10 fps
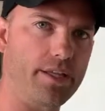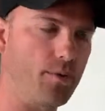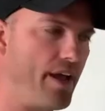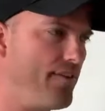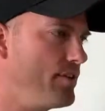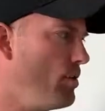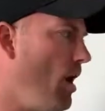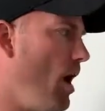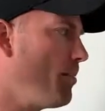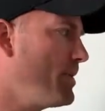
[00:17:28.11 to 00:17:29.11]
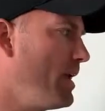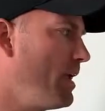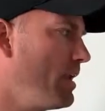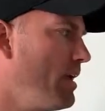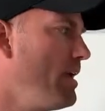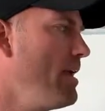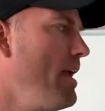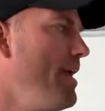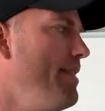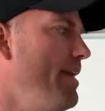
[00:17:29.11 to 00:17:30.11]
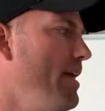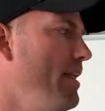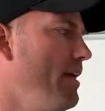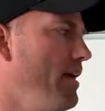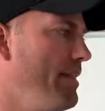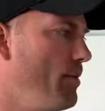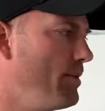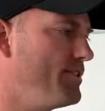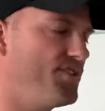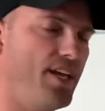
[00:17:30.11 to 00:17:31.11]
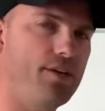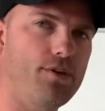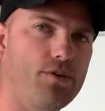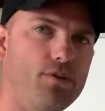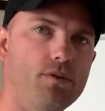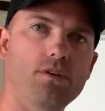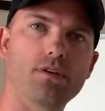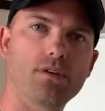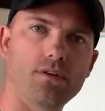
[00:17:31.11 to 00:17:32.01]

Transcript: They were having you opt in, and then they would send you